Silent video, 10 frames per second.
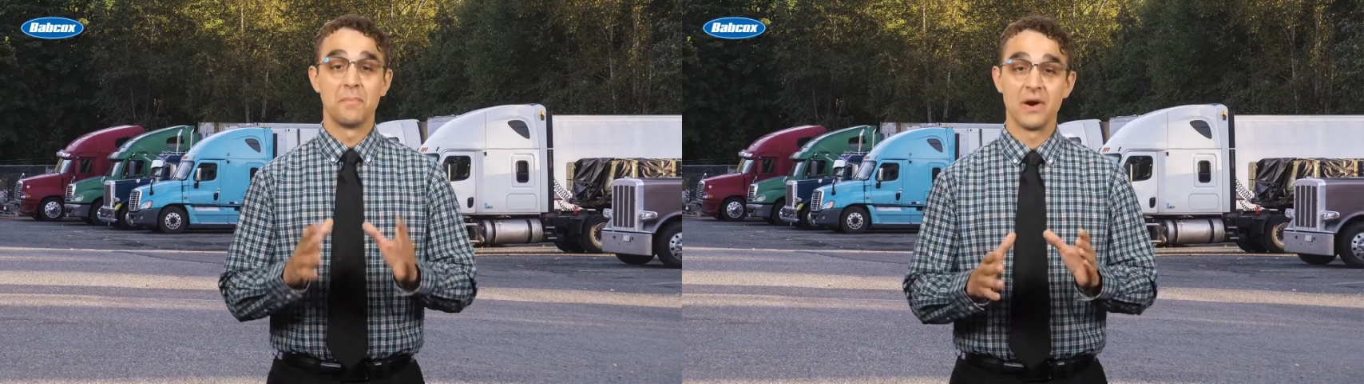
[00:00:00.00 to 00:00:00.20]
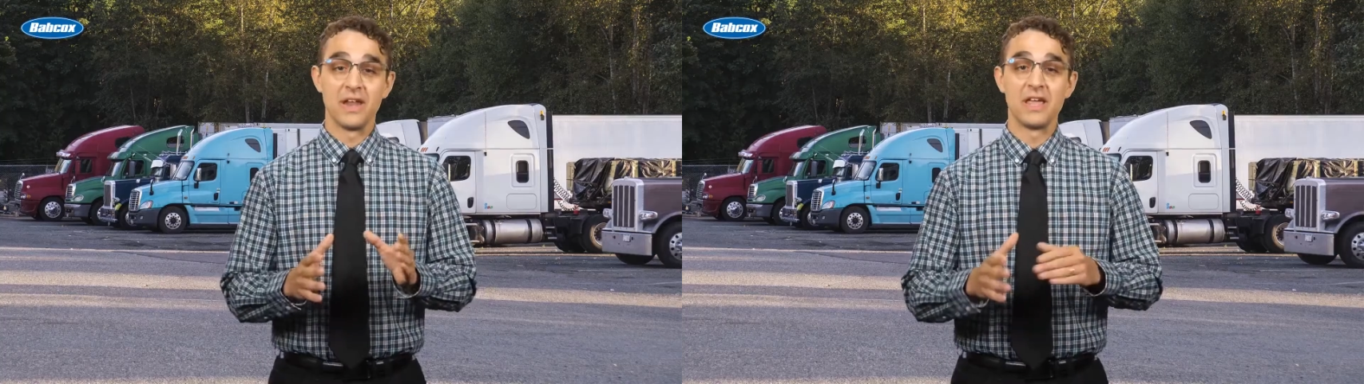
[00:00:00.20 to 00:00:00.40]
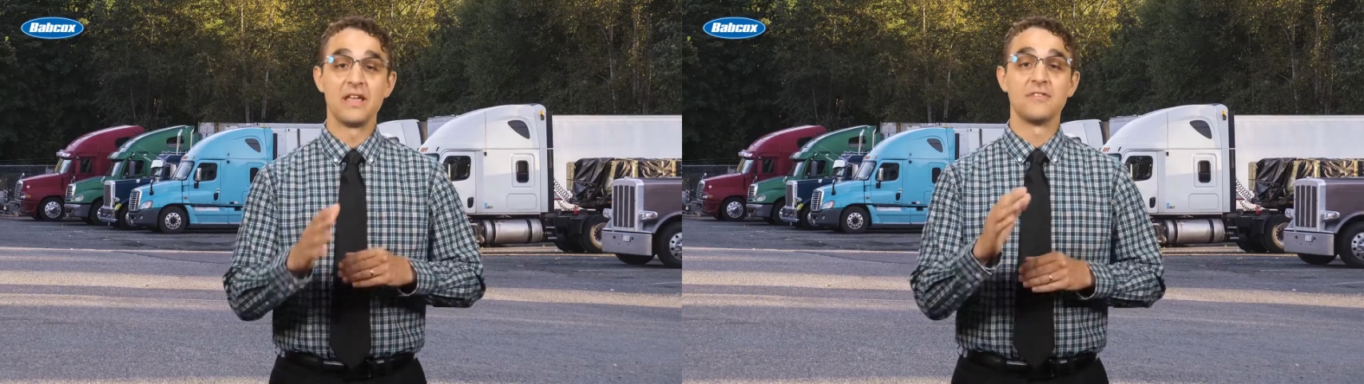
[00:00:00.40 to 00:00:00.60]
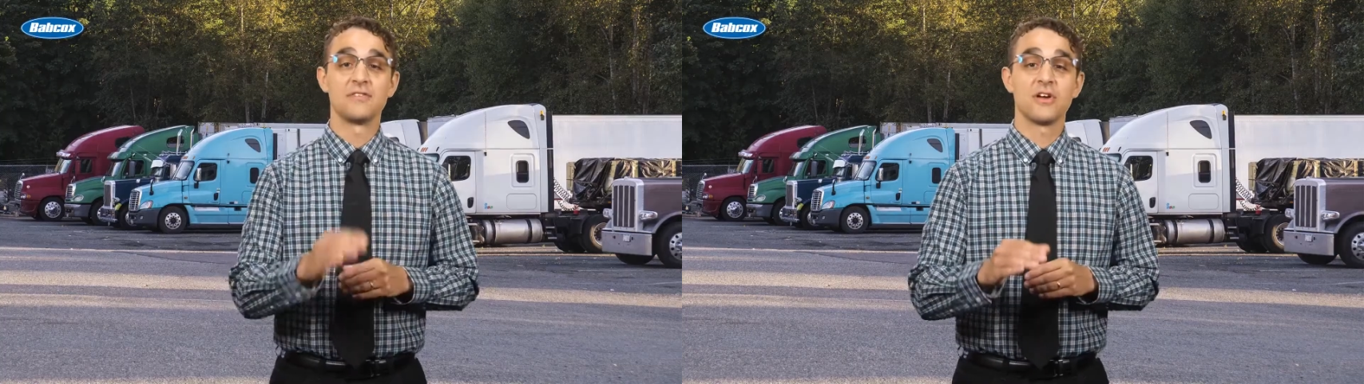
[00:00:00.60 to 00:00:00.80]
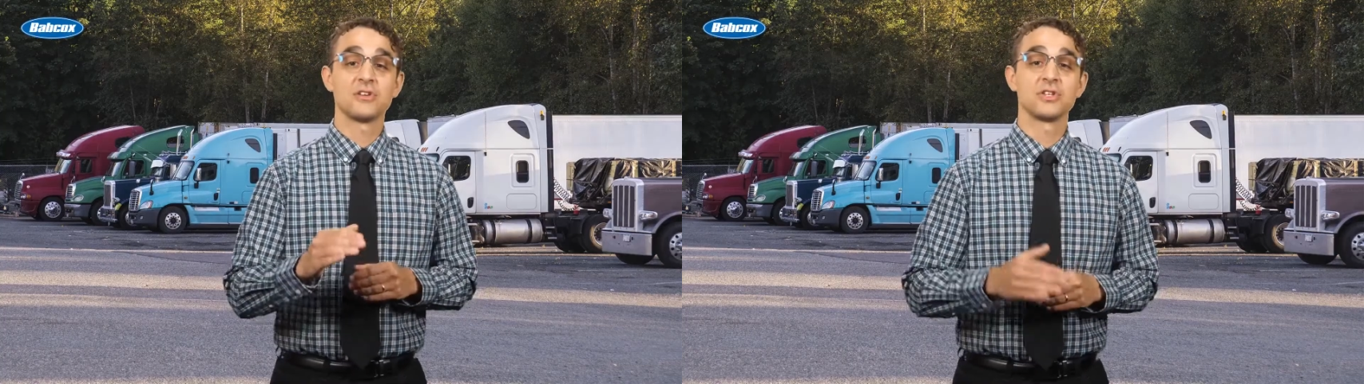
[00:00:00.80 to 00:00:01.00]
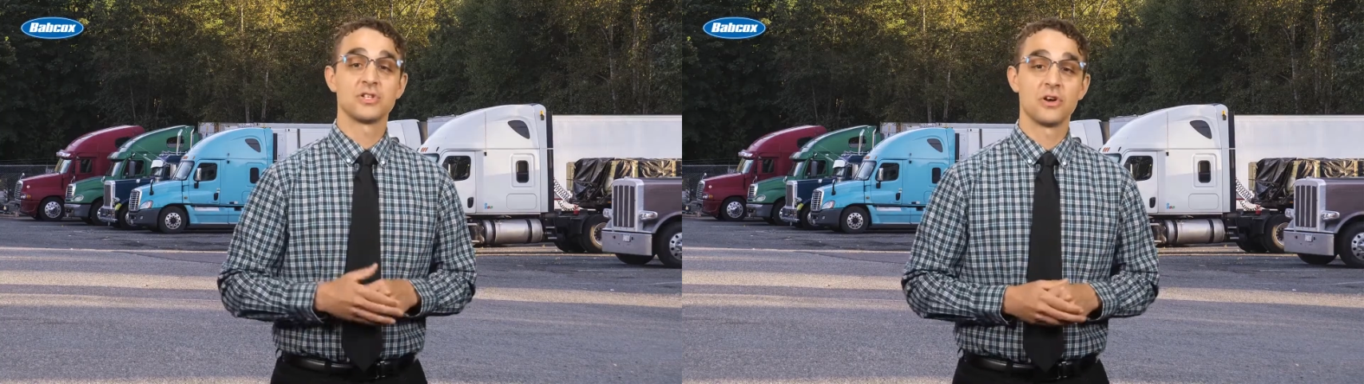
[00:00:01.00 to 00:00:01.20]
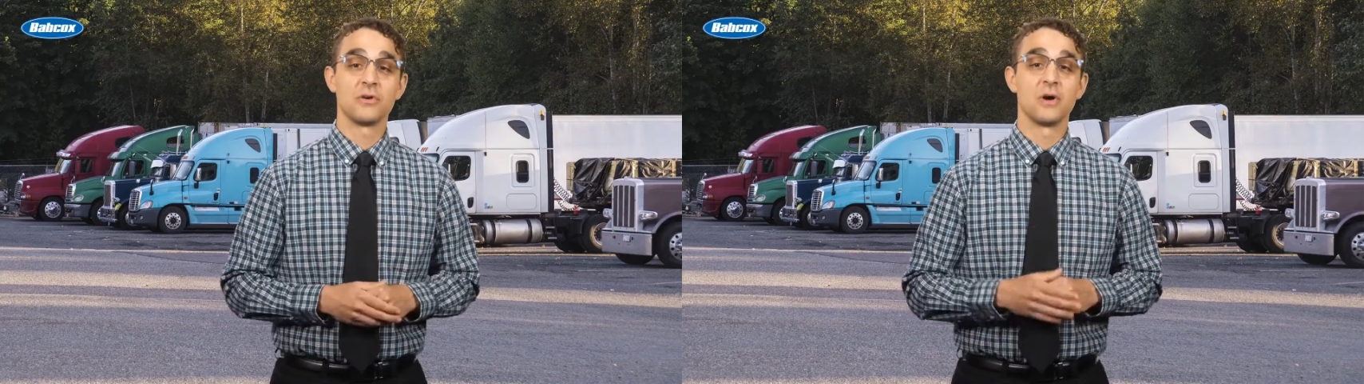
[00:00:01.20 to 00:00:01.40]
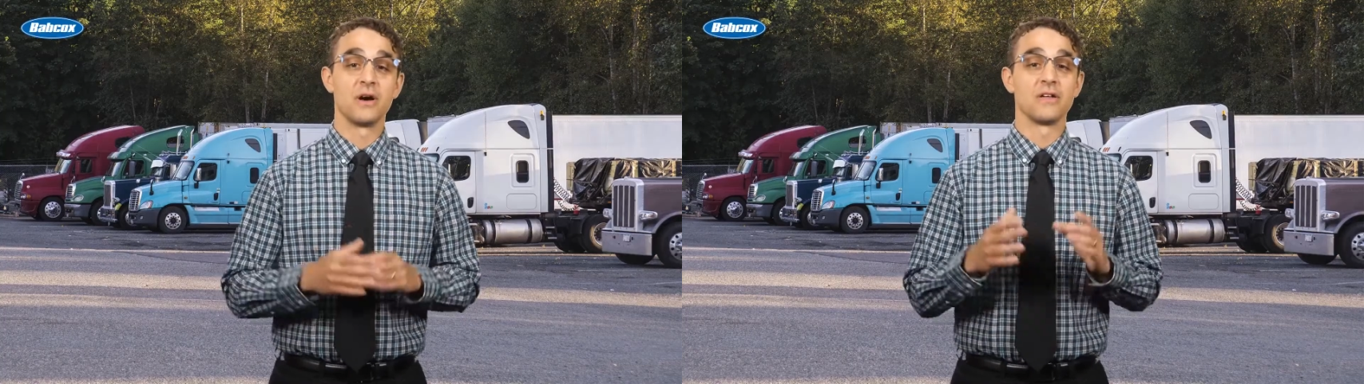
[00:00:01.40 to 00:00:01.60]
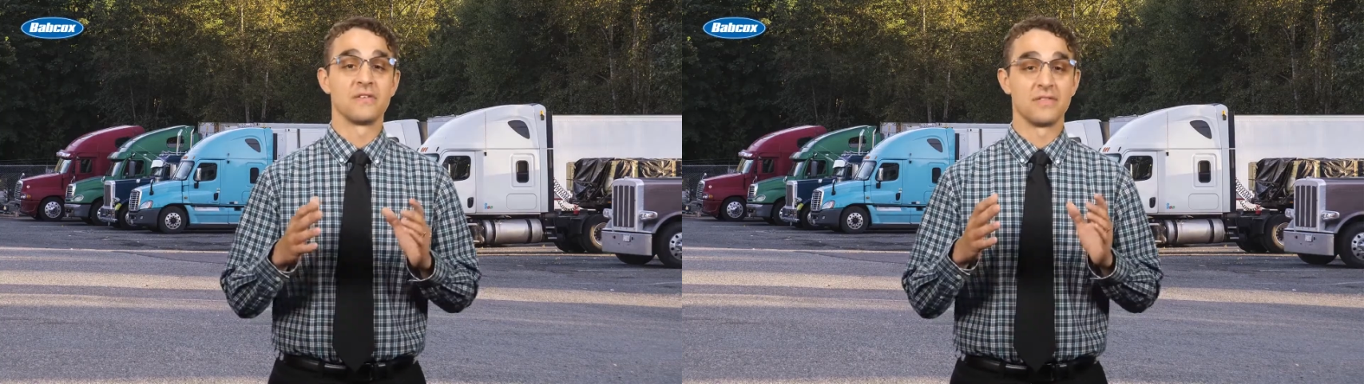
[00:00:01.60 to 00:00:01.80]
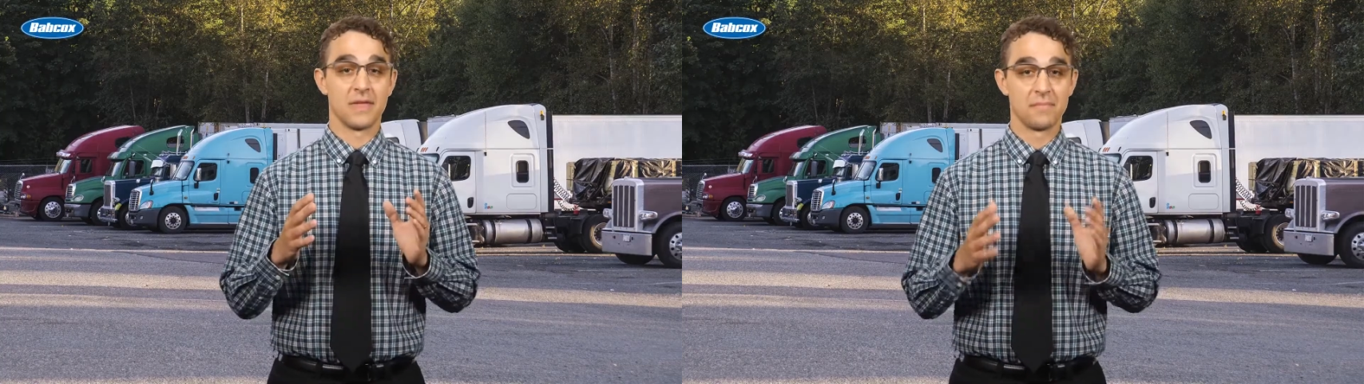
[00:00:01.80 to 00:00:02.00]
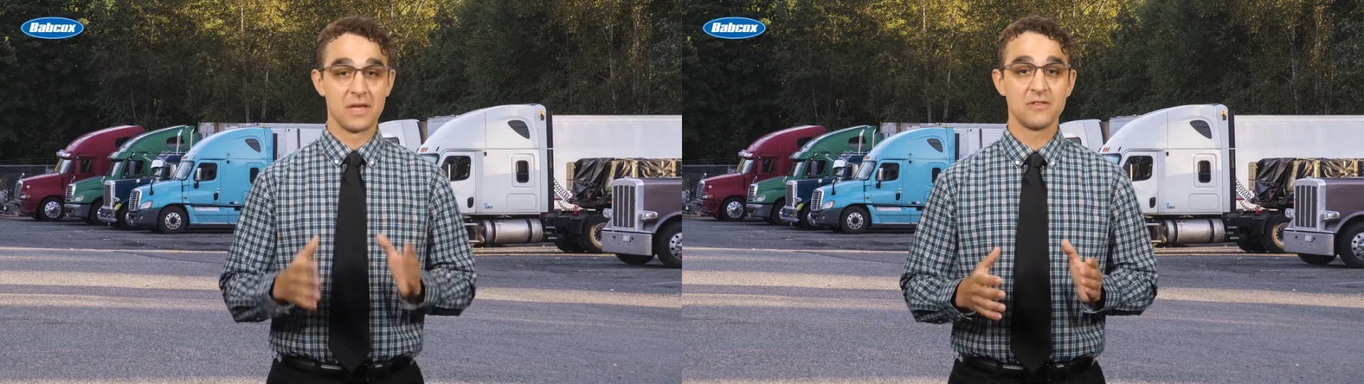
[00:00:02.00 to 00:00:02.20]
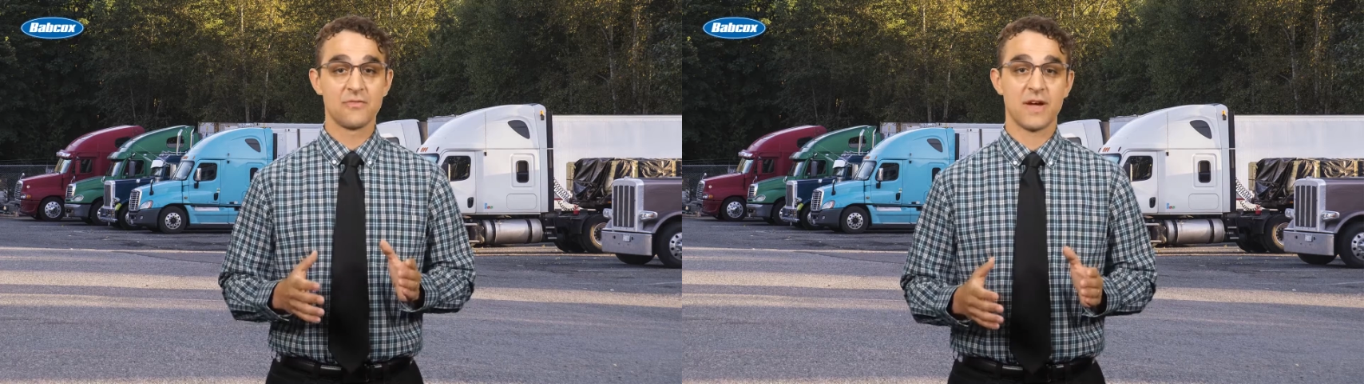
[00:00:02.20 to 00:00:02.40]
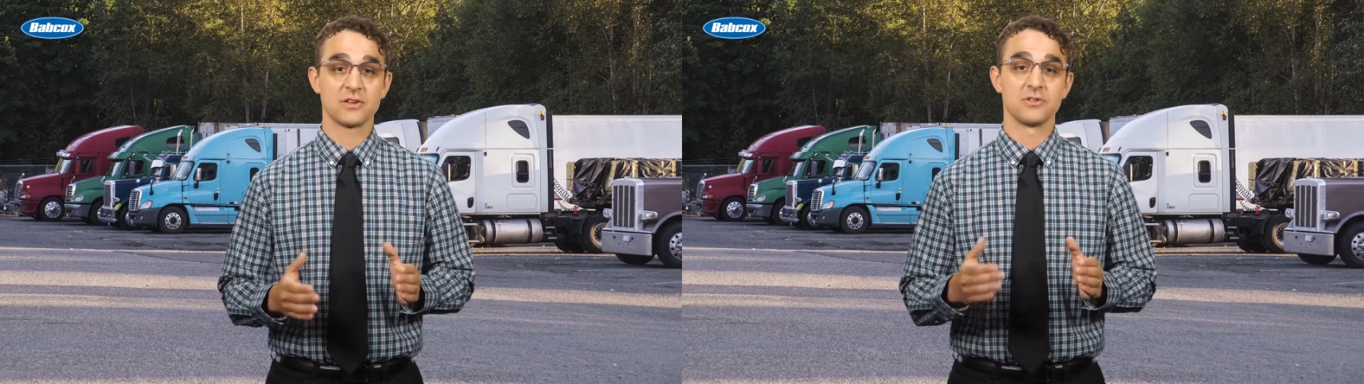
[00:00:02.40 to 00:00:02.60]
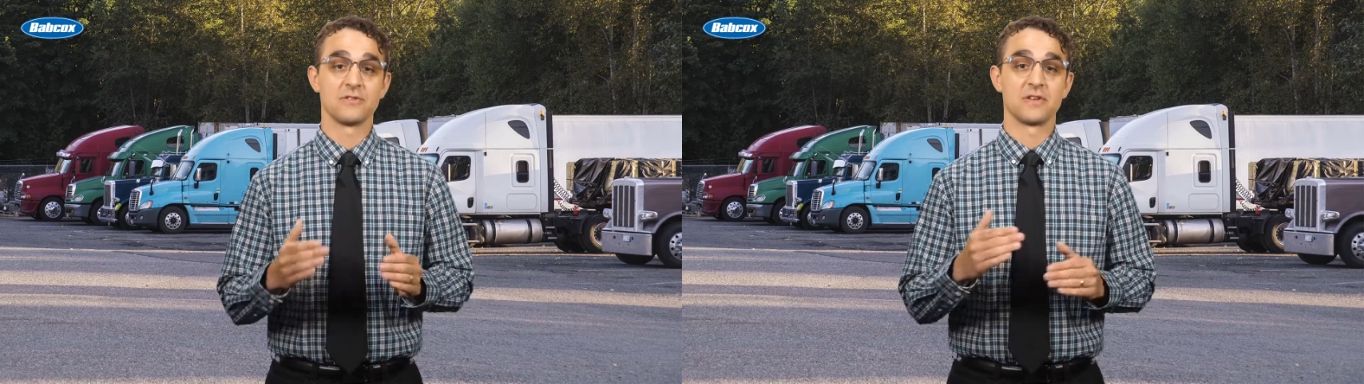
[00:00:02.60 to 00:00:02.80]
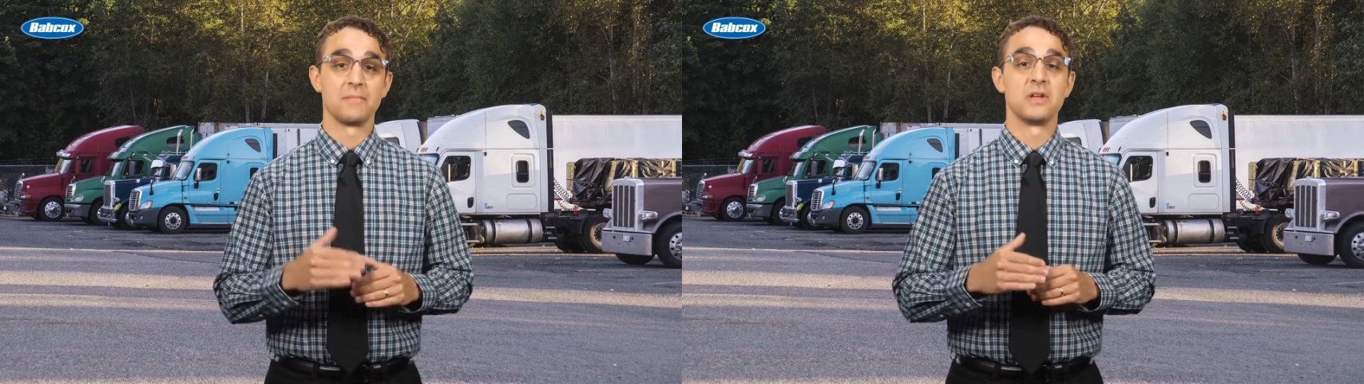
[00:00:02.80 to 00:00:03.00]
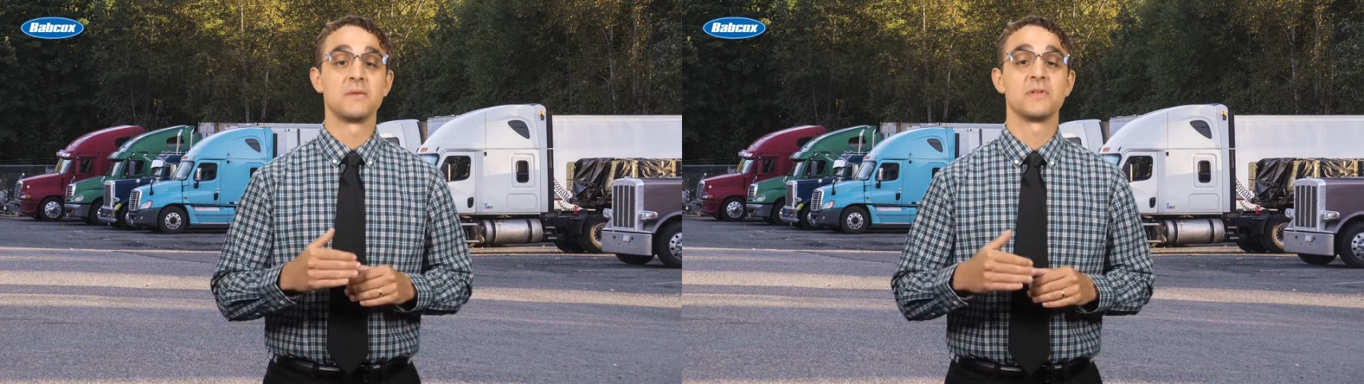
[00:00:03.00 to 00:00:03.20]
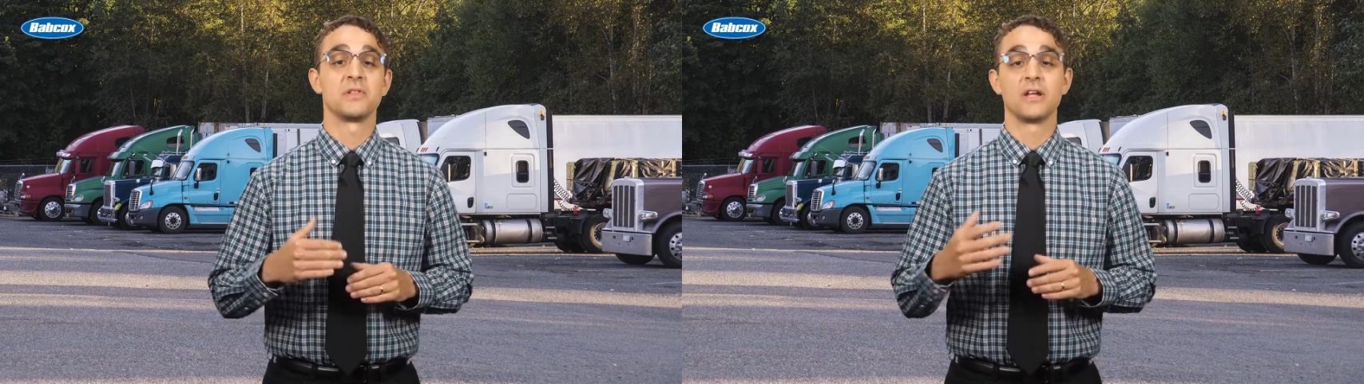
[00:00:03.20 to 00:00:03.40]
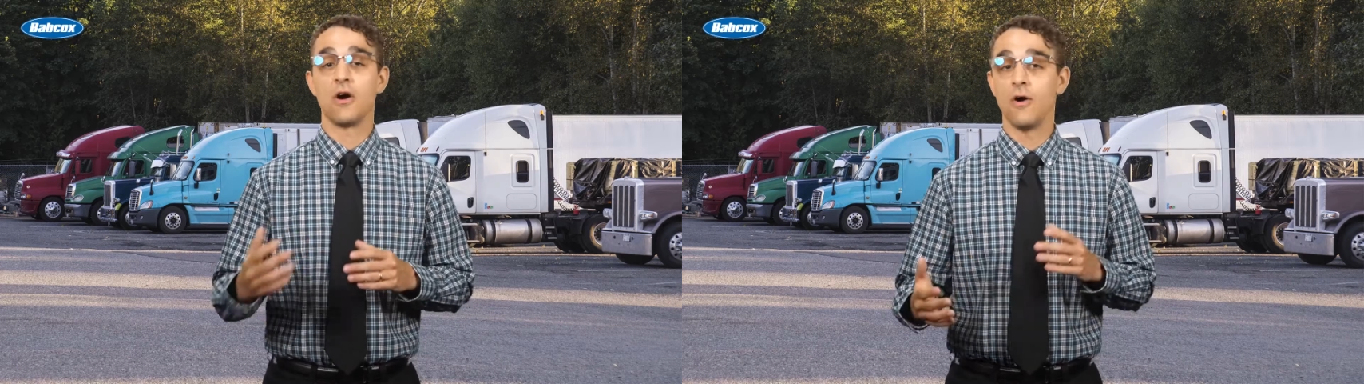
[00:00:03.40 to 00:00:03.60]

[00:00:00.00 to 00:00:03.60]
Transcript: But it does show us that manufacturers can manipulate